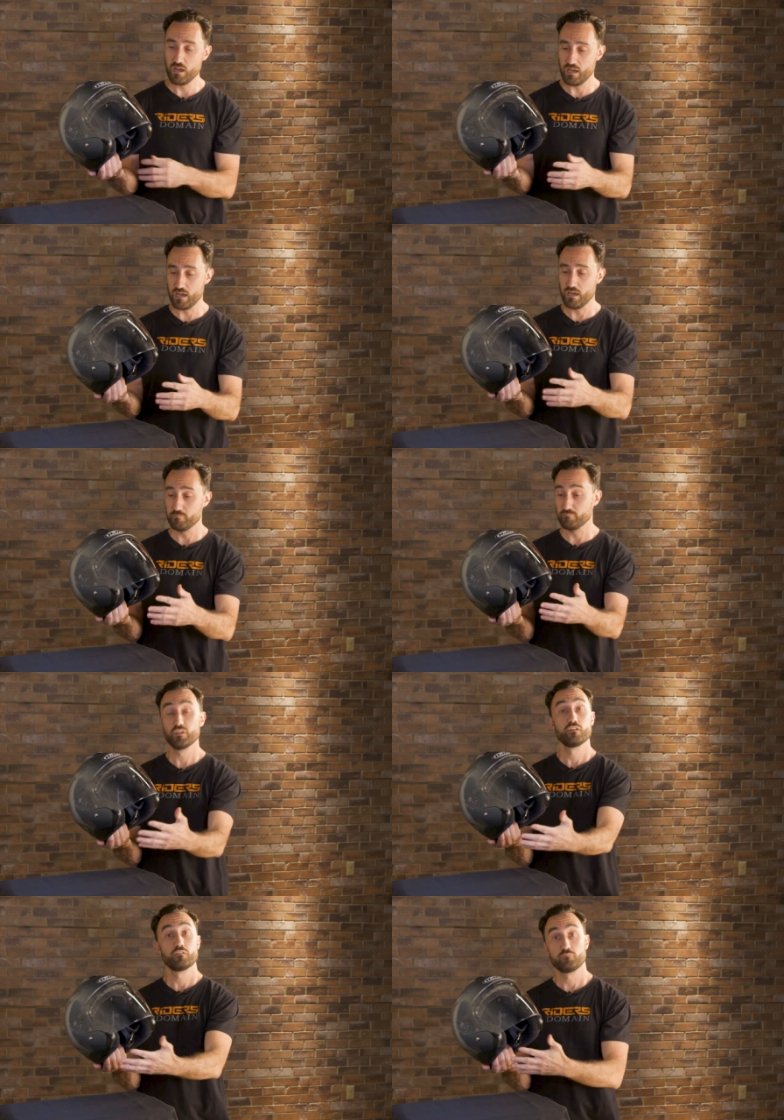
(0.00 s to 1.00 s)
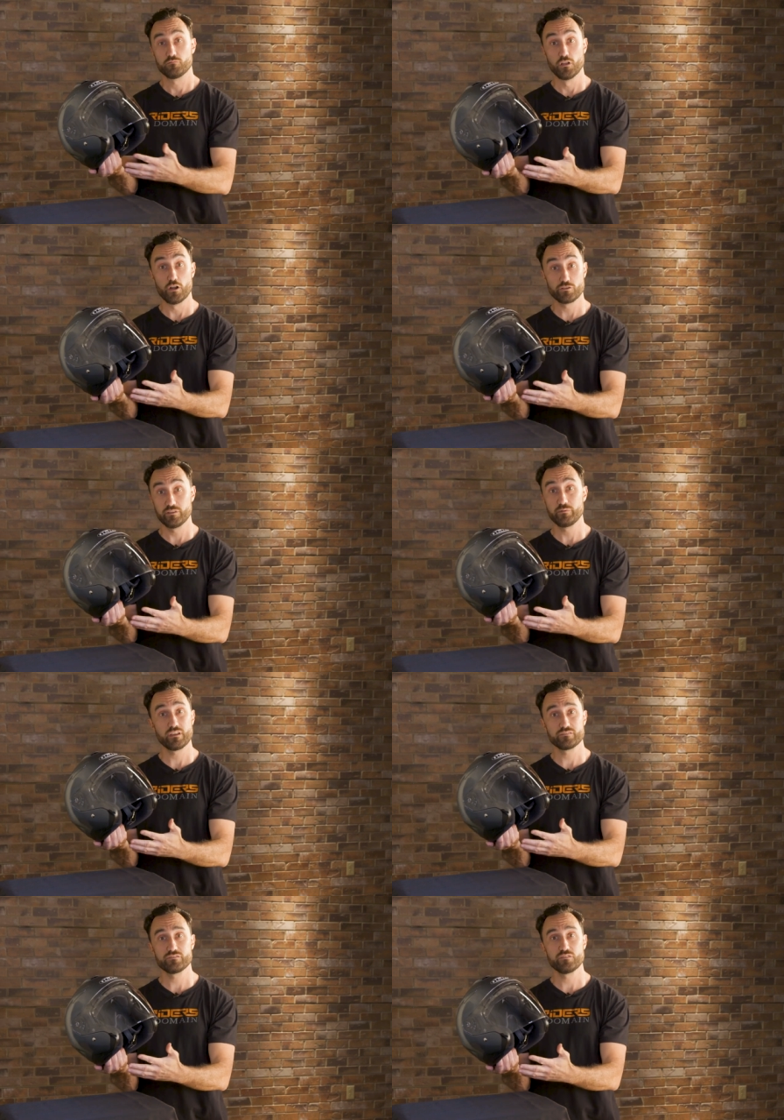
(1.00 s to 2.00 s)
Uh, largely
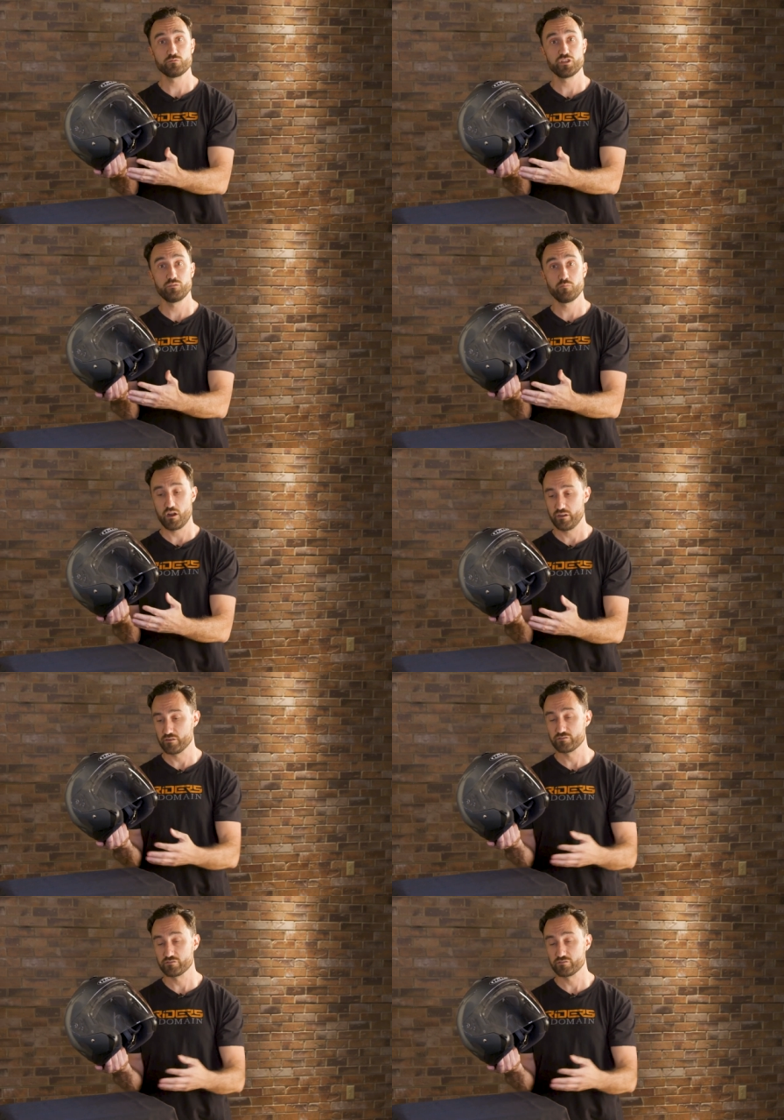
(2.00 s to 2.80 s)
because there's no chin bar here,